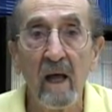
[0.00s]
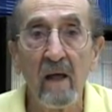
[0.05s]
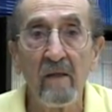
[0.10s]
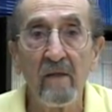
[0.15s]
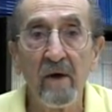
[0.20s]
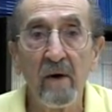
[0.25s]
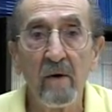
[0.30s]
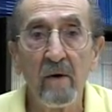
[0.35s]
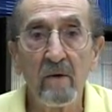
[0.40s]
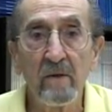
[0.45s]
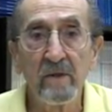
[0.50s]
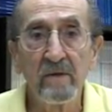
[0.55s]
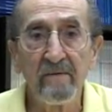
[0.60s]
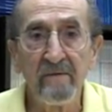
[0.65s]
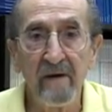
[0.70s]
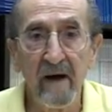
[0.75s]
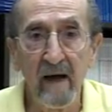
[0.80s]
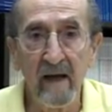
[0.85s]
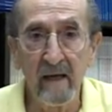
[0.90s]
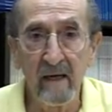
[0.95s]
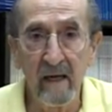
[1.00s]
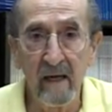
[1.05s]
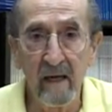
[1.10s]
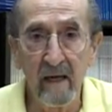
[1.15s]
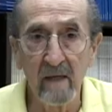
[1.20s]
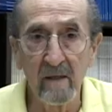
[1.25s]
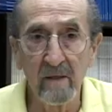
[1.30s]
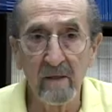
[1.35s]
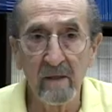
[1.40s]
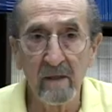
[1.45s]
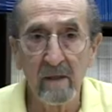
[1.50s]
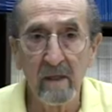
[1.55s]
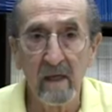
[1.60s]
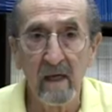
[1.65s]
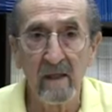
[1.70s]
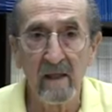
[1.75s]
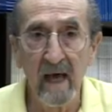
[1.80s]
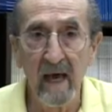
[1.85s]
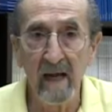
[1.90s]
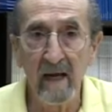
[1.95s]
Those findings
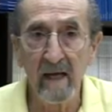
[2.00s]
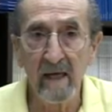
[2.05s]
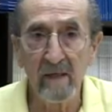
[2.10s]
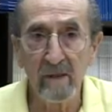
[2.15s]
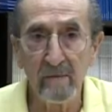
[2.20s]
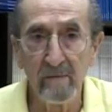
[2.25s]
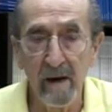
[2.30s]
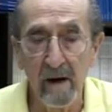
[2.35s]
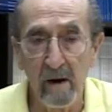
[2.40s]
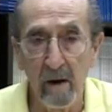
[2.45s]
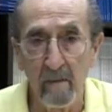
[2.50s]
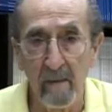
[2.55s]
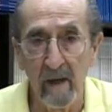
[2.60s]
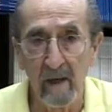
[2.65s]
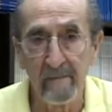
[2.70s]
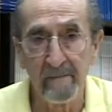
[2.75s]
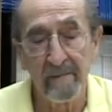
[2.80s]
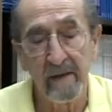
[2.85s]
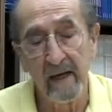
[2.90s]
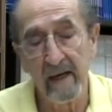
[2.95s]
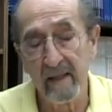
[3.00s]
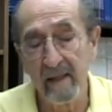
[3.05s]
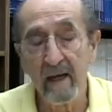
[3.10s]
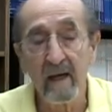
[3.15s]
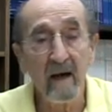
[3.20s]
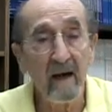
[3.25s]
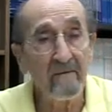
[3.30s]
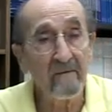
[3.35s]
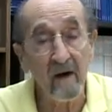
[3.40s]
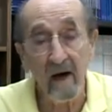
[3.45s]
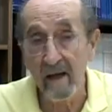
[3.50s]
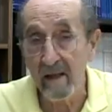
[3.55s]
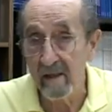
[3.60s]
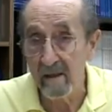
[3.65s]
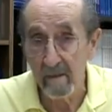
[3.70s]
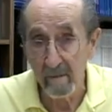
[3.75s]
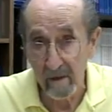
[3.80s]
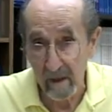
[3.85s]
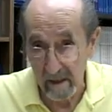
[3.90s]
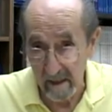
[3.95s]
in that experiment, I think I've gotten
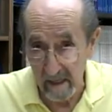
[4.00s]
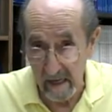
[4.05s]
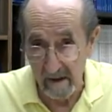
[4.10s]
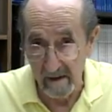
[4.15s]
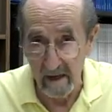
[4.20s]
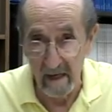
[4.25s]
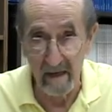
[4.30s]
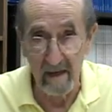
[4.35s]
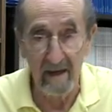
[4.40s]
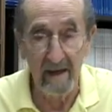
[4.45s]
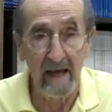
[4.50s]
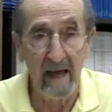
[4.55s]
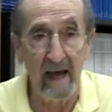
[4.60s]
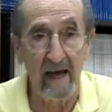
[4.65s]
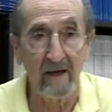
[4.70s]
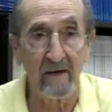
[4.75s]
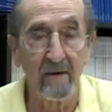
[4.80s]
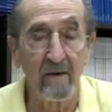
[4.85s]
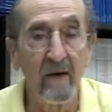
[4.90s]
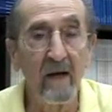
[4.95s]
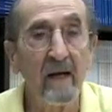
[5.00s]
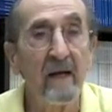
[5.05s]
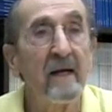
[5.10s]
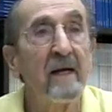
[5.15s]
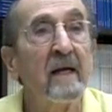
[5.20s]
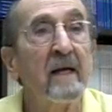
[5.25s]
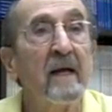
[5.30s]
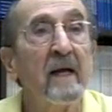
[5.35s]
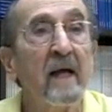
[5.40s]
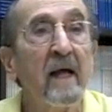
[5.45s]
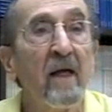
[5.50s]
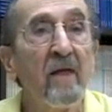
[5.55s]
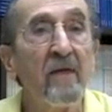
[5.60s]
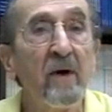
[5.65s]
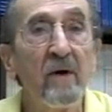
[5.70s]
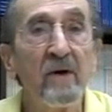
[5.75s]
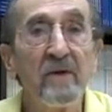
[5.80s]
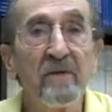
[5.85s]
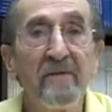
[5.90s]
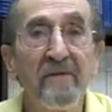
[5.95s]
them accurate,
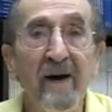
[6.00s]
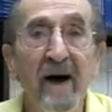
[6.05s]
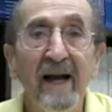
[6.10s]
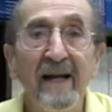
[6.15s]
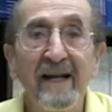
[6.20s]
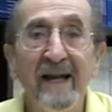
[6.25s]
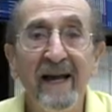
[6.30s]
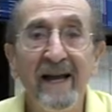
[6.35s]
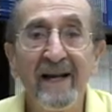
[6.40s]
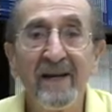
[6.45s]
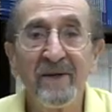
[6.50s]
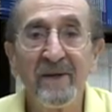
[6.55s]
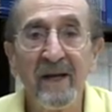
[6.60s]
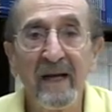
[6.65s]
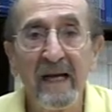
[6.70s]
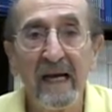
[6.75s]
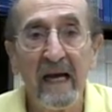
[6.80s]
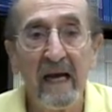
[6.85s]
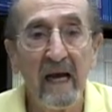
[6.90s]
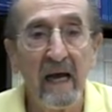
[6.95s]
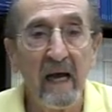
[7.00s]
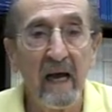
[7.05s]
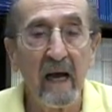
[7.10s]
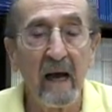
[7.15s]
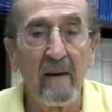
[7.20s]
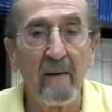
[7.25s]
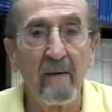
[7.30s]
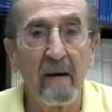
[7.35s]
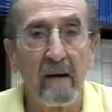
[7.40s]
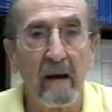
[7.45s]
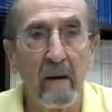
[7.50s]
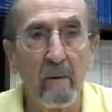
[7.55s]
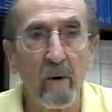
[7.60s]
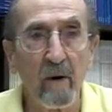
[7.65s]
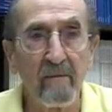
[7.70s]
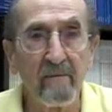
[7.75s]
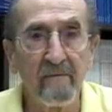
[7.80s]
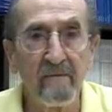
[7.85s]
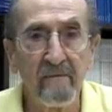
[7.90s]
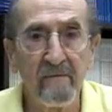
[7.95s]
those findings were
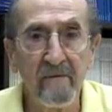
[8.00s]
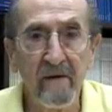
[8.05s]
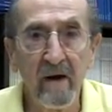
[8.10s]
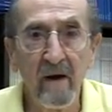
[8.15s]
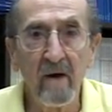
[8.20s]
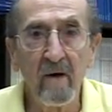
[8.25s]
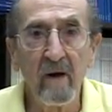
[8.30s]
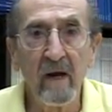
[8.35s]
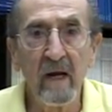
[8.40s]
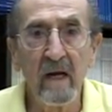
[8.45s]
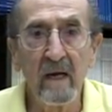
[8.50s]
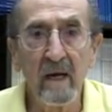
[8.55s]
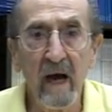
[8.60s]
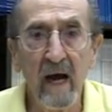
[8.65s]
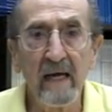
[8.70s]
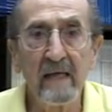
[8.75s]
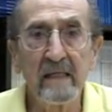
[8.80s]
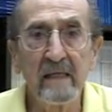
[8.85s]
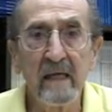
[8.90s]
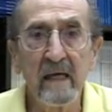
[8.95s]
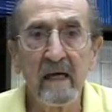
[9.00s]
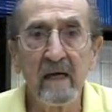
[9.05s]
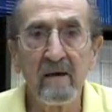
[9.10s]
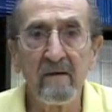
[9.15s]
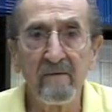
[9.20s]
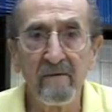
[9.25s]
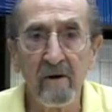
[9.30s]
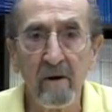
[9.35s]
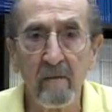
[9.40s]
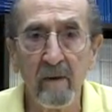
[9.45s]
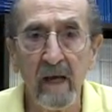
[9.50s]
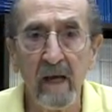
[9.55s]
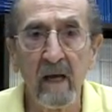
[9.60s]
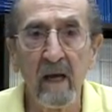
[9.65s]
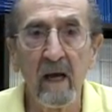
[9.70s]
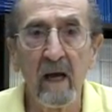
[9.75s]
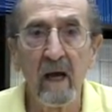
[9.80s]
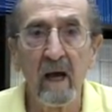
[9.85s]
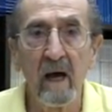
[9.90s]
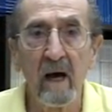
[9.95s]
very nicely
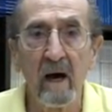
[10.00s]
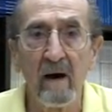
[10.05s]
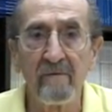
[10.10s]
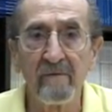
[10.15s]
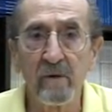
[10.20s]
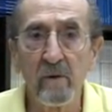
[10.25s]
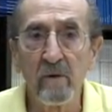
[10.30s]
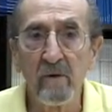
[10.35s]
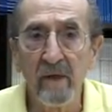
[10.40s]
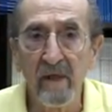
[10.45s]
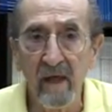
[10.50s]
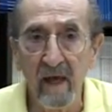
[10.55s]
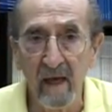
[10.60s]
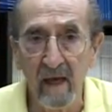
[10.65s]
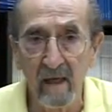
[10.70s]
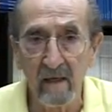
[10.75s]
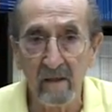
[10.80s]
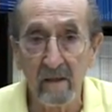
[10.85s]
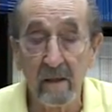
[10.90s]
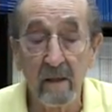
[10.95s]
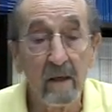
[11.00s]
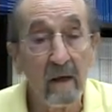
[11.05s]
confirming of two things.